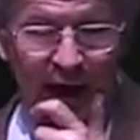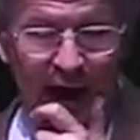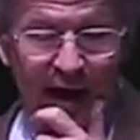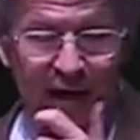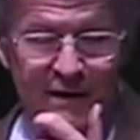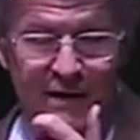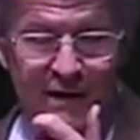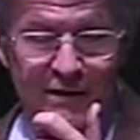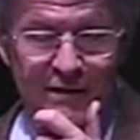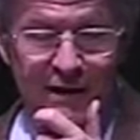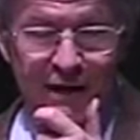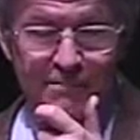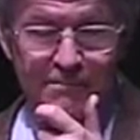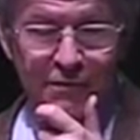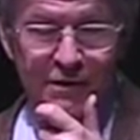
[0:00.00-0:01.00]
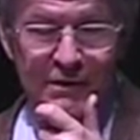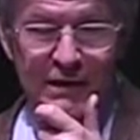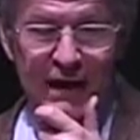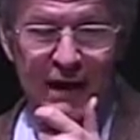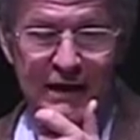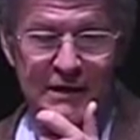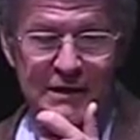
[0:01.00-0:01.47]
And at that point,
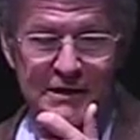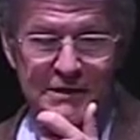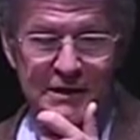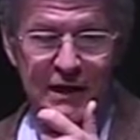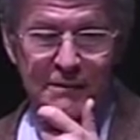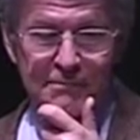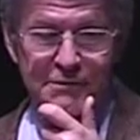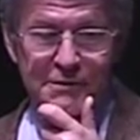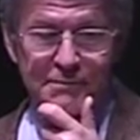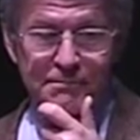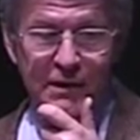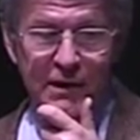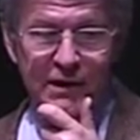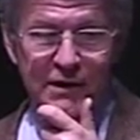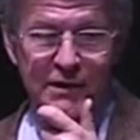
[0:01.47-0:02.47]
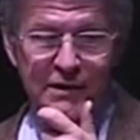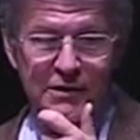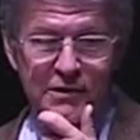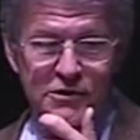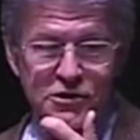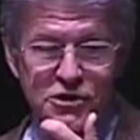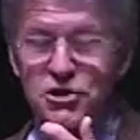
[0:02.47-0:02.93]
any attempt by
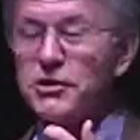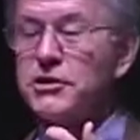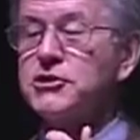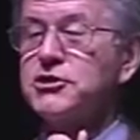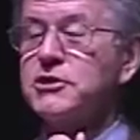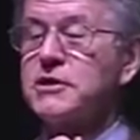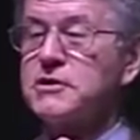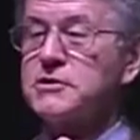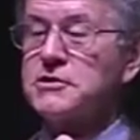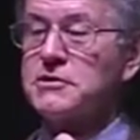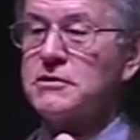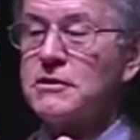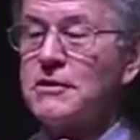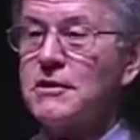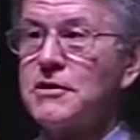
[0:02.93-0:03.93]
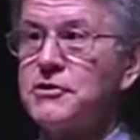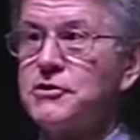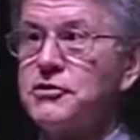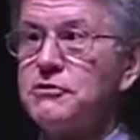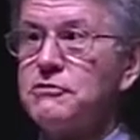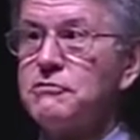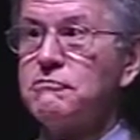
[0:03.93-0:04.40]
churches
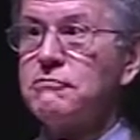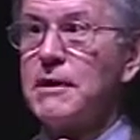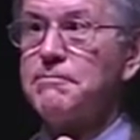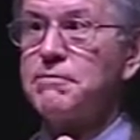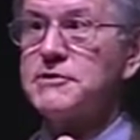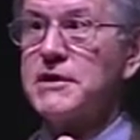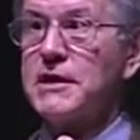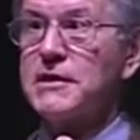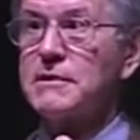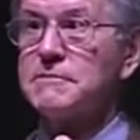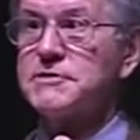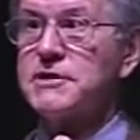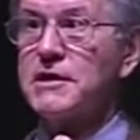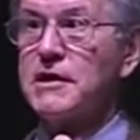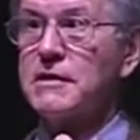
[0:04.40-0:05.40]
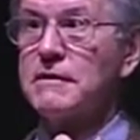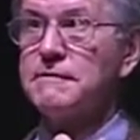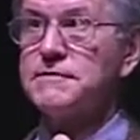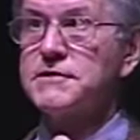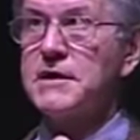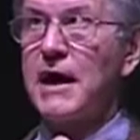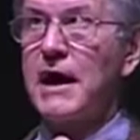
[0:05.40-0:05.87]
to represent
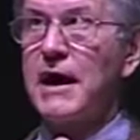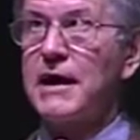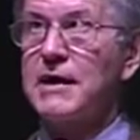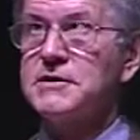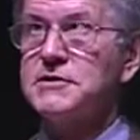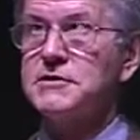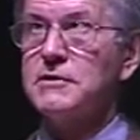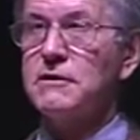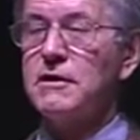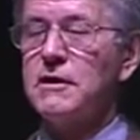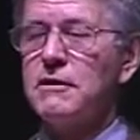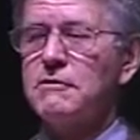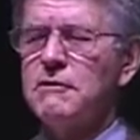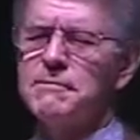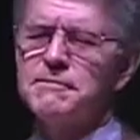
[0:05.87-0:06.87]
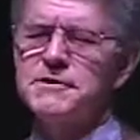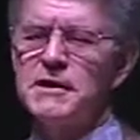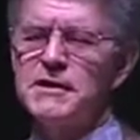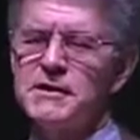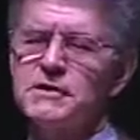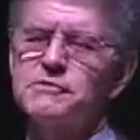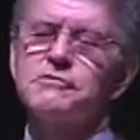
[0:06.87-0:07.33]
themselves as
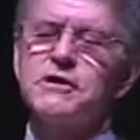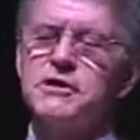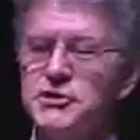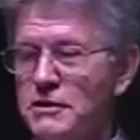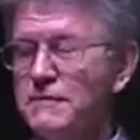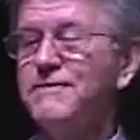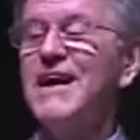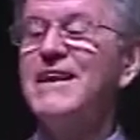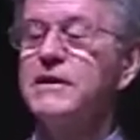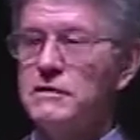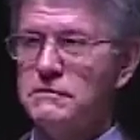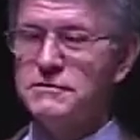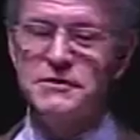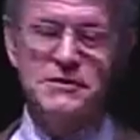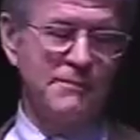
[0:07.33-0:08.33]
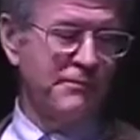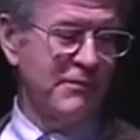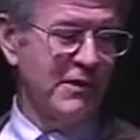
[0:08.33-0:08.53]
representing traditional values